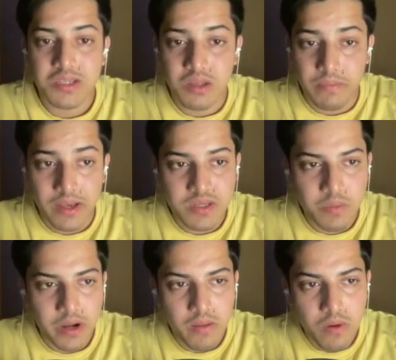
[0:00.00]
See, the
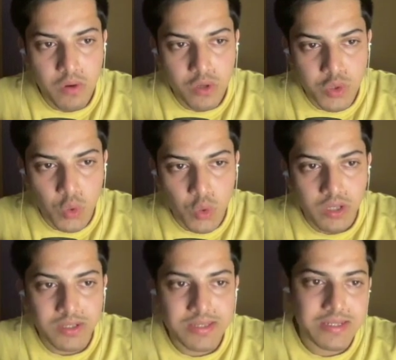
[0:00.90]
best part about Sol
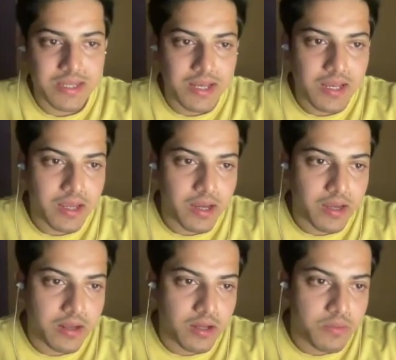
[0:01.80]
is still
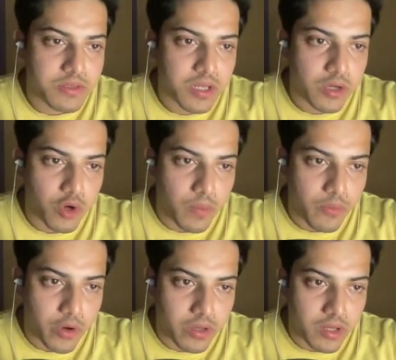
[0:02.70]
it comes in
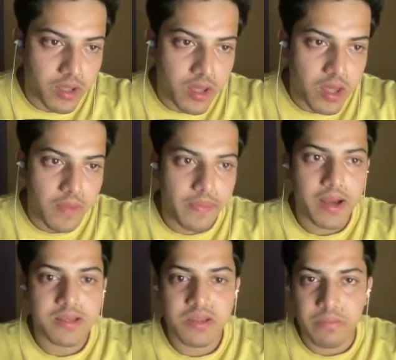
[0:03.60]
top 20.
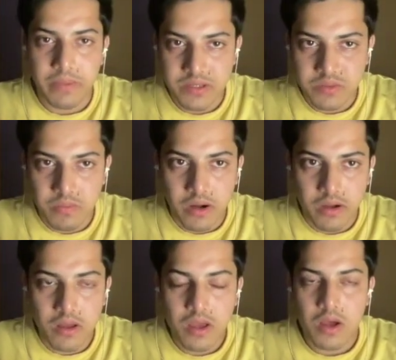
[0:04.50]
That's the best
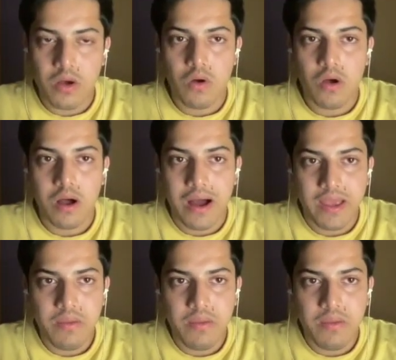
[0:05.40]
part. I